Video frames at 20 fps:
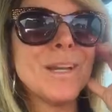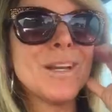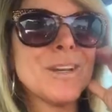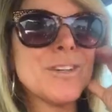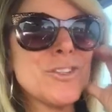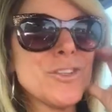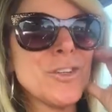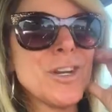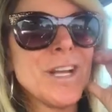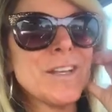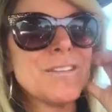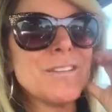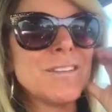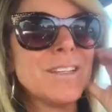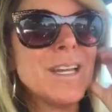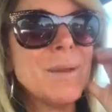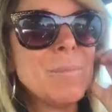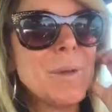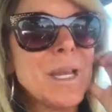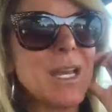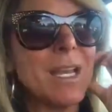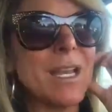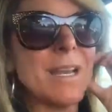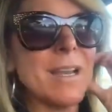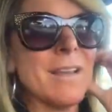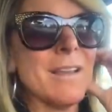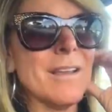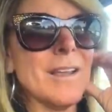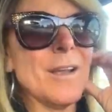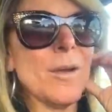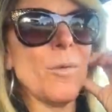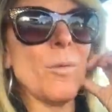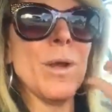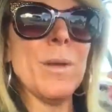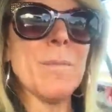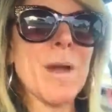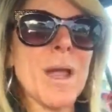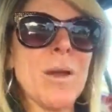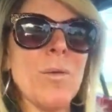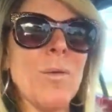Because you're not sleeping,
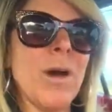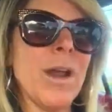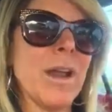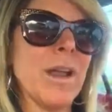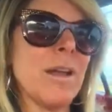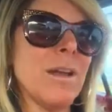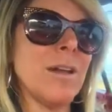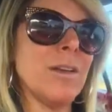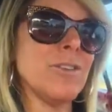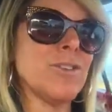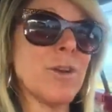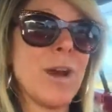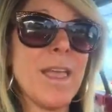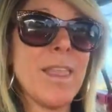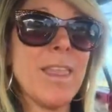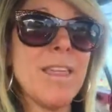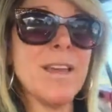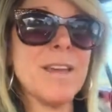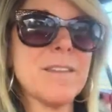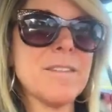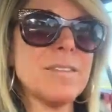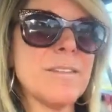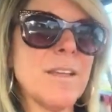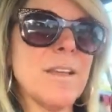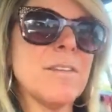we might wanna try this.